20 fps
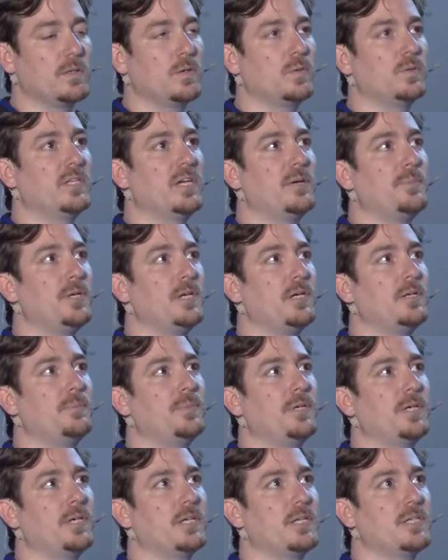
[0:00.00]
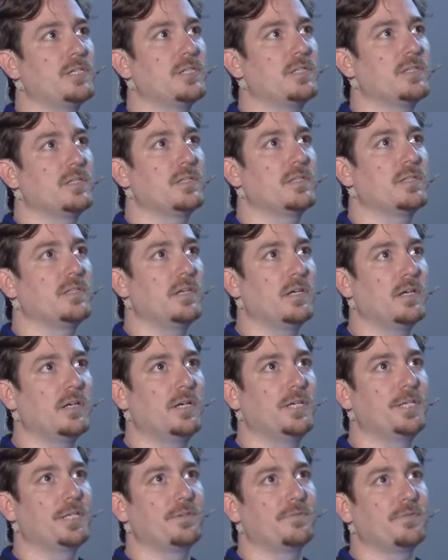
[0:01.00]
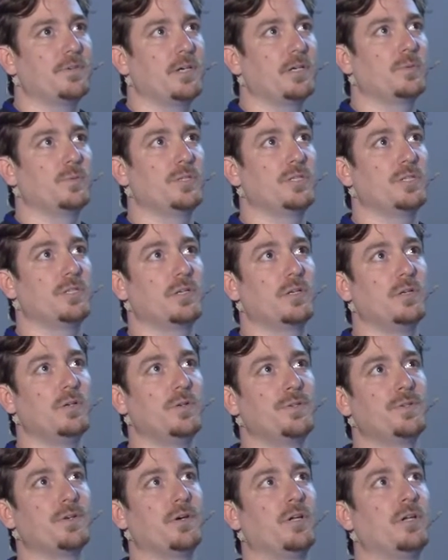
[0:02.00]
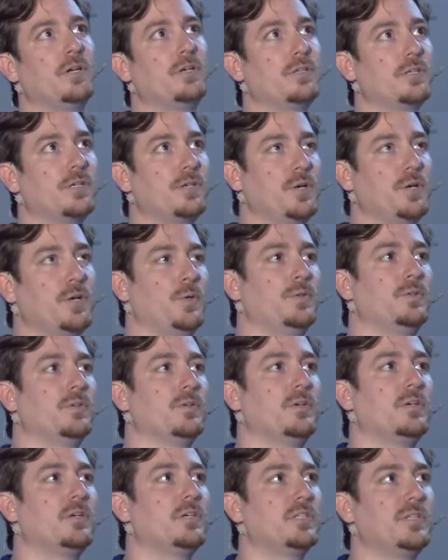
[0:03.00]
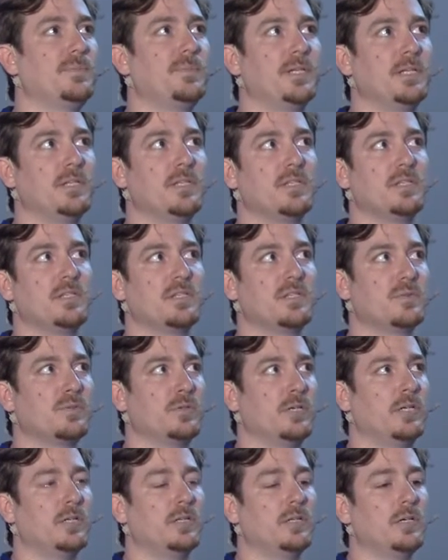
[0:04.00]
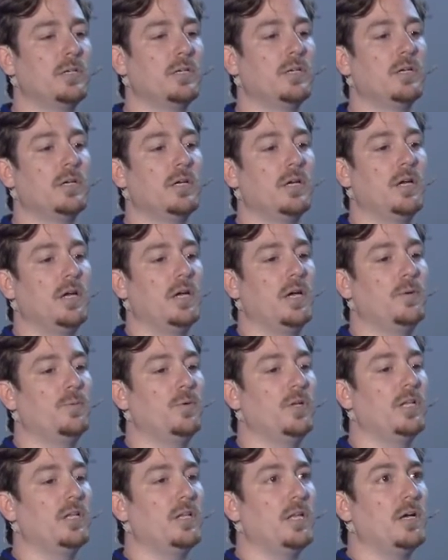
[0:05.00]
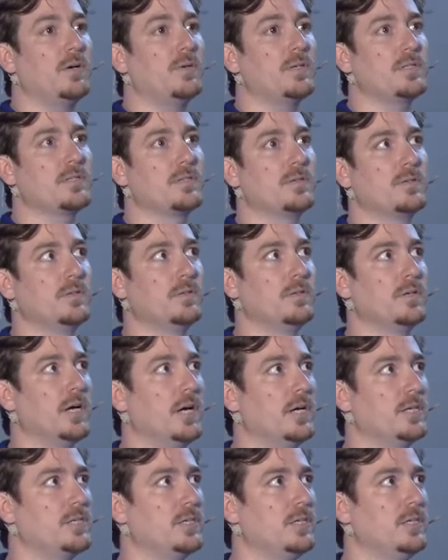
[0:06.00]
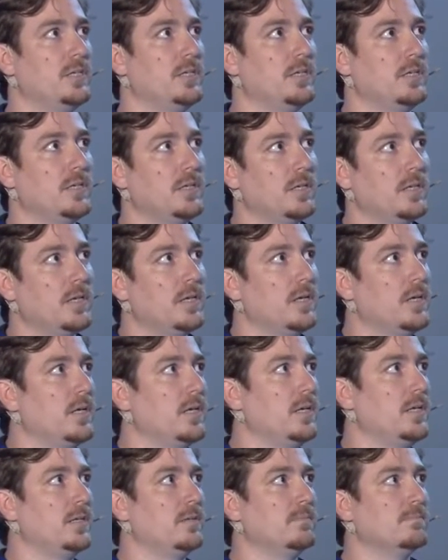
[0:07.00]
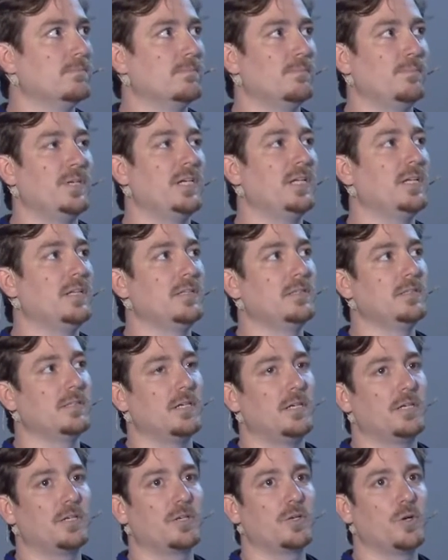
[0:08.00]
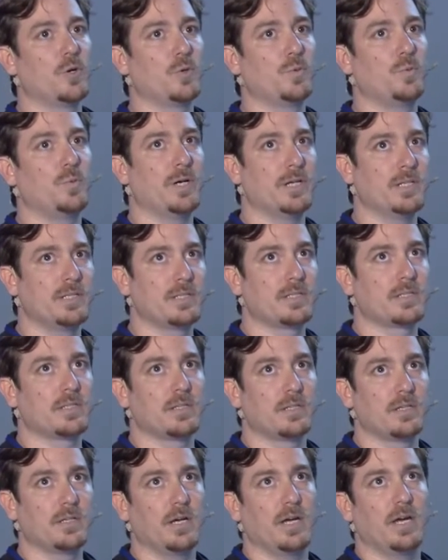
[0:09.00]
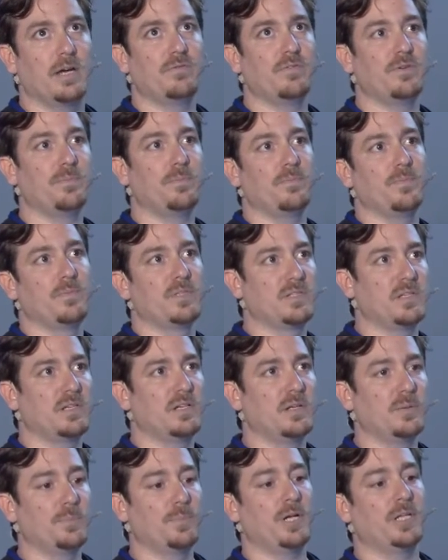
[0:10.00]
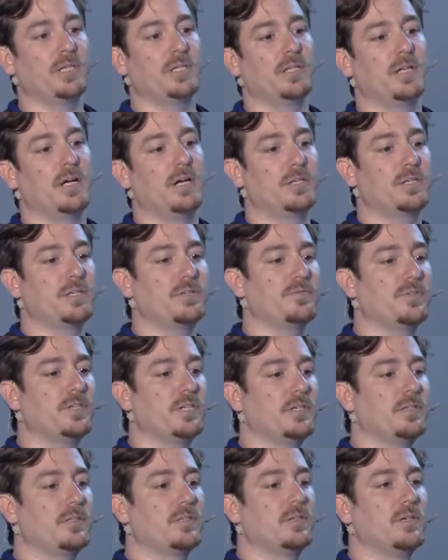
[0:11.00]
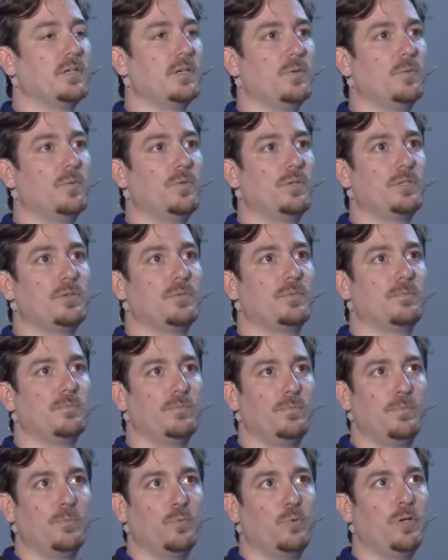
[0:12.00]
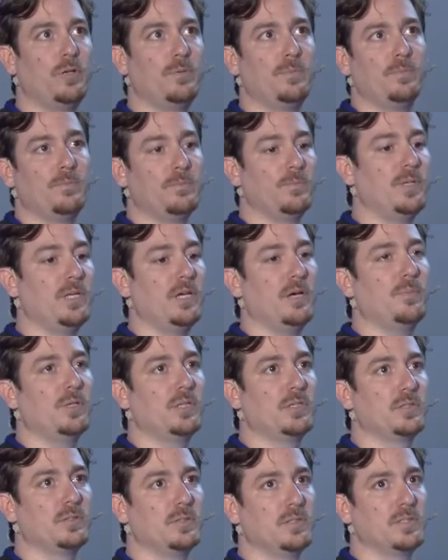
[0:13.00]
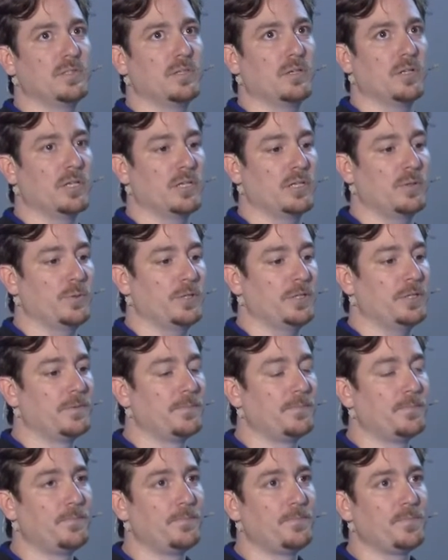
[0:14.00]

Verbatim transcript: So Debian package is a single artifact which includes all our code, all our dependencies as well, and will allow us to actually build our code once, have a single bundle artifact which we'll be able to install anywhere.